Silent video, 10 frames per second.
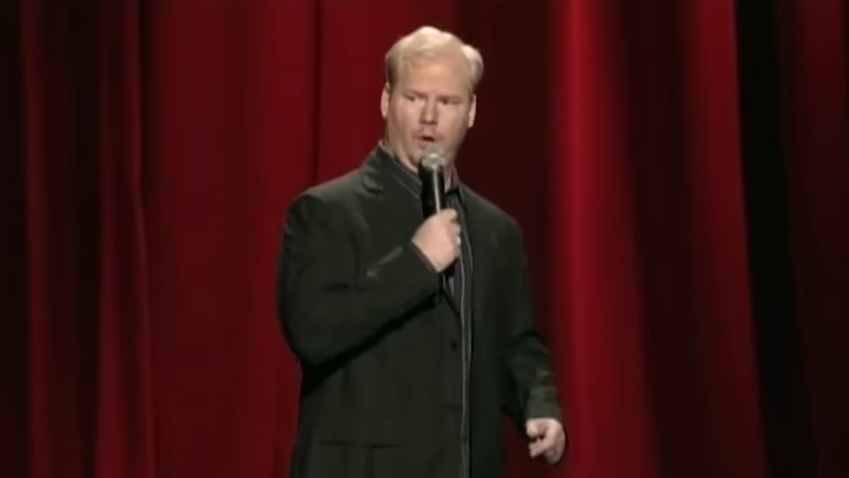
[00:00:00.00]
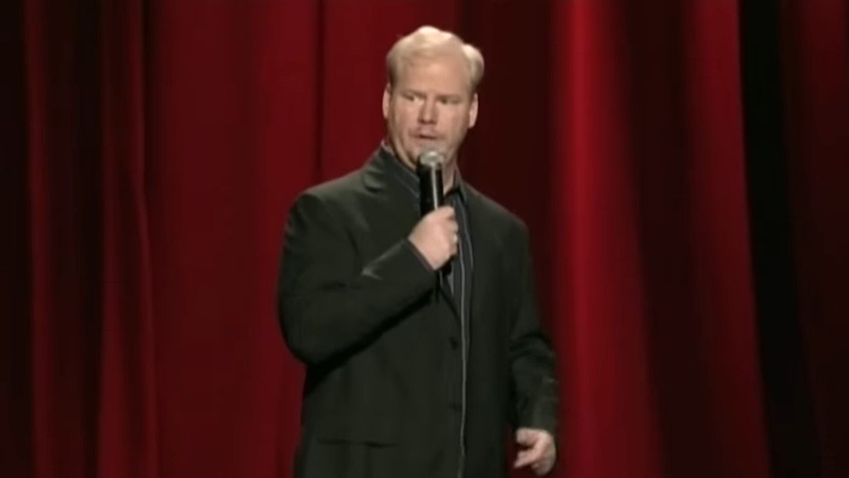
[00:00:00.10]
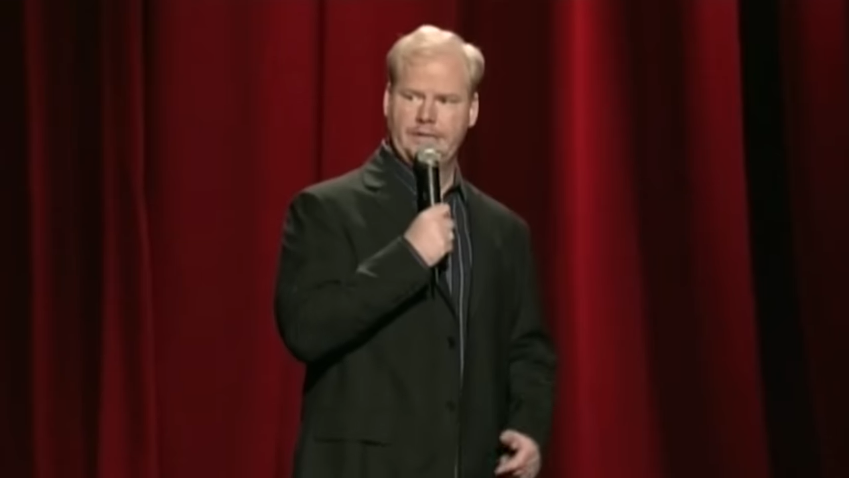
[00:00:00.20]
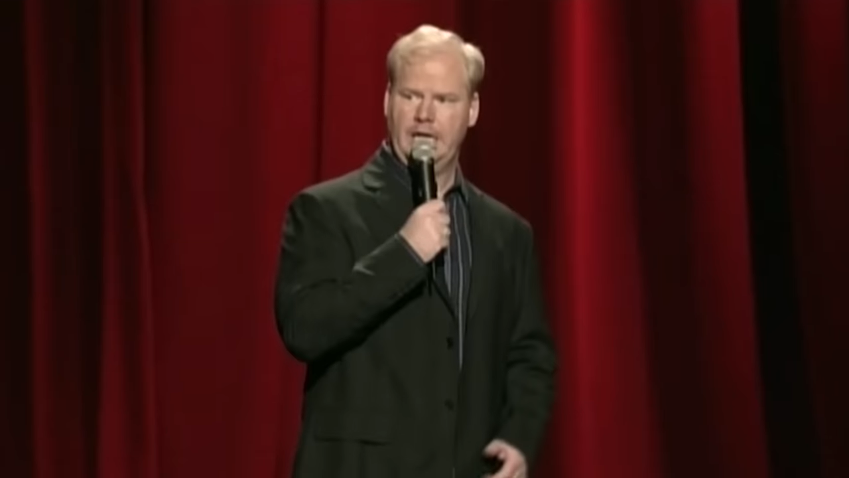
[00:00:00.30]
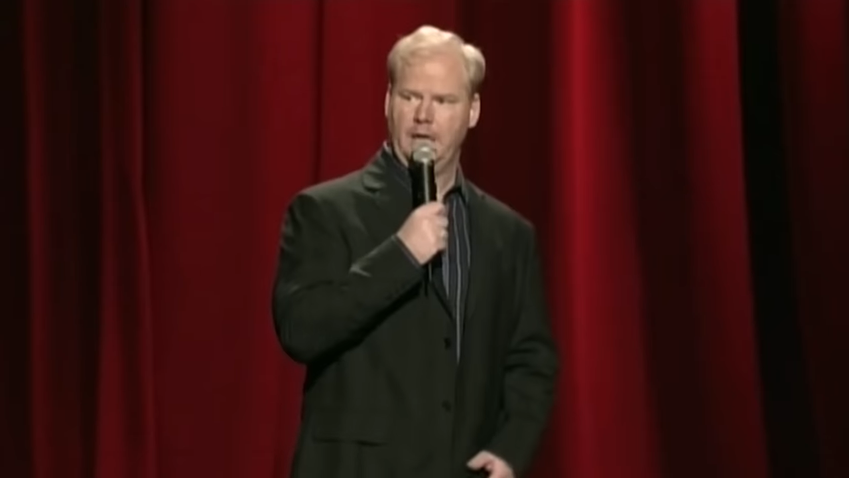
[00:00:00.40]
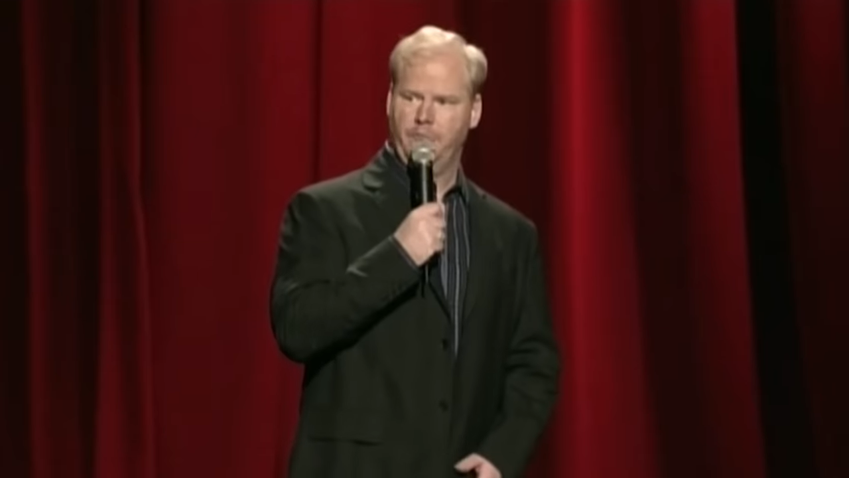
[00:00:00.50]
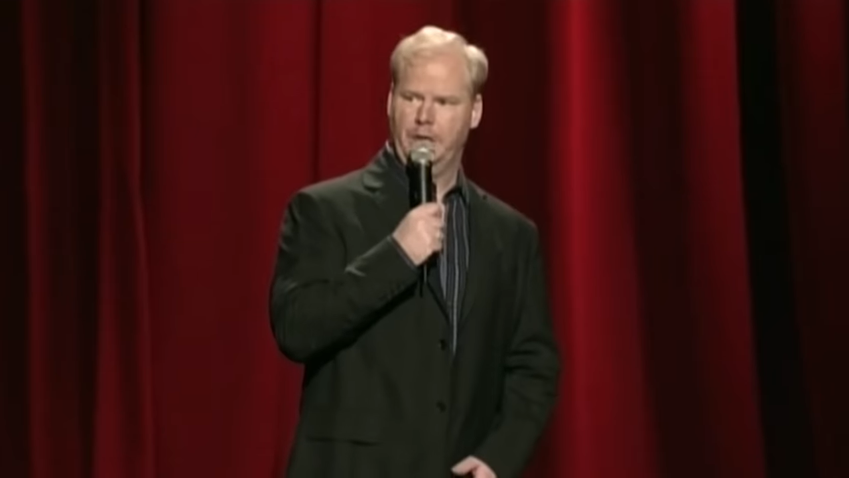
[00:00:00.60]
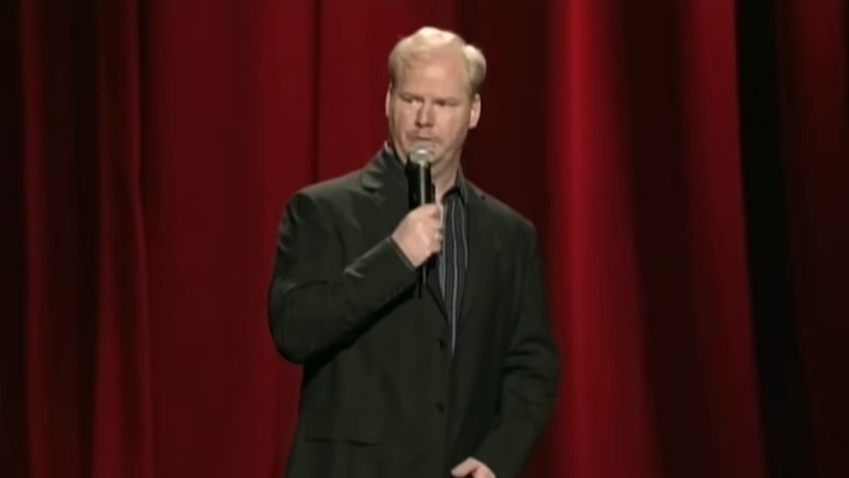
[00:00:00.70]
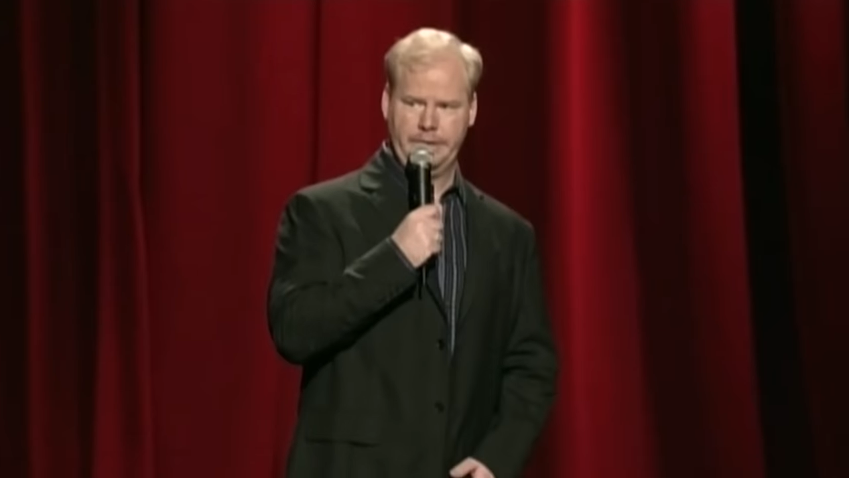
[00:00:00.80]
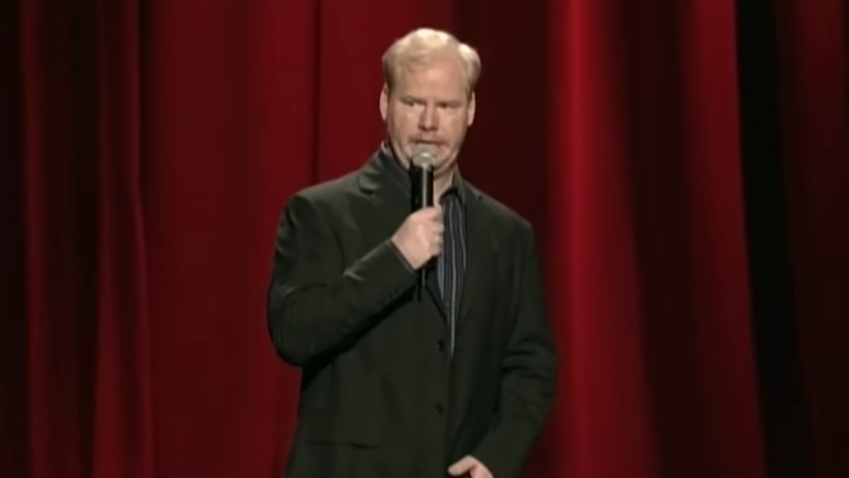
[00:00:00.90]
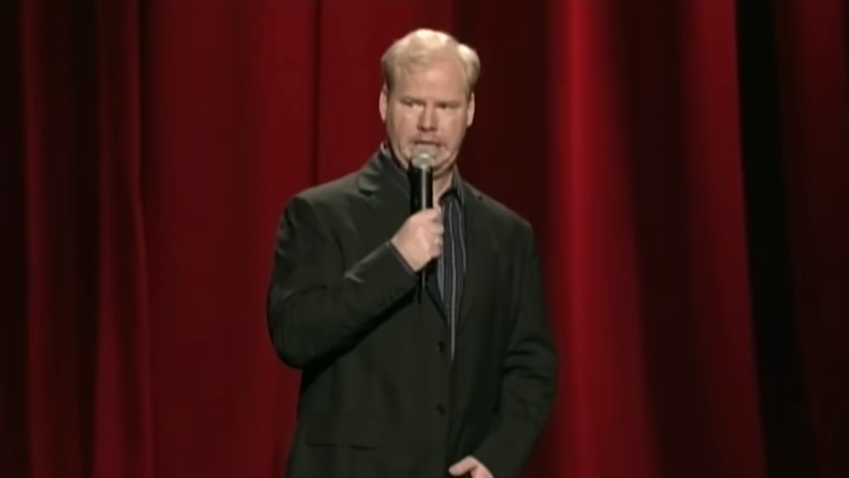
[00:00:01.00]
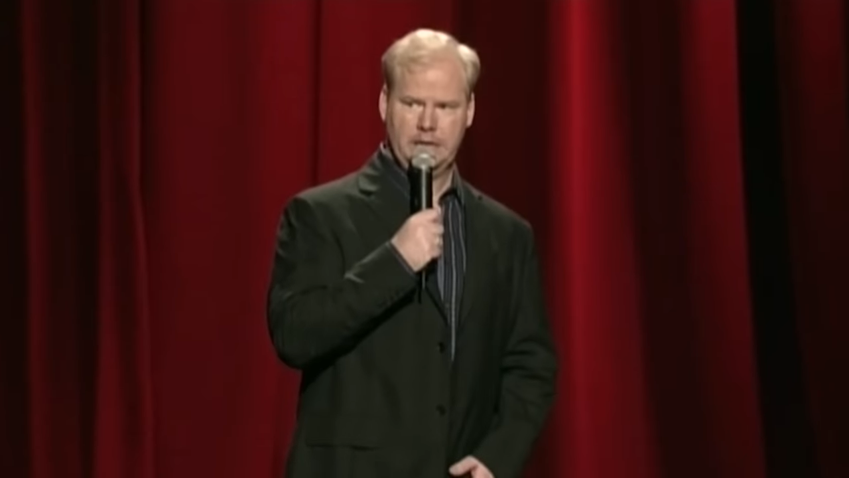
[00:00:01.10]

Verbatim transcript: Oh, is that a pony?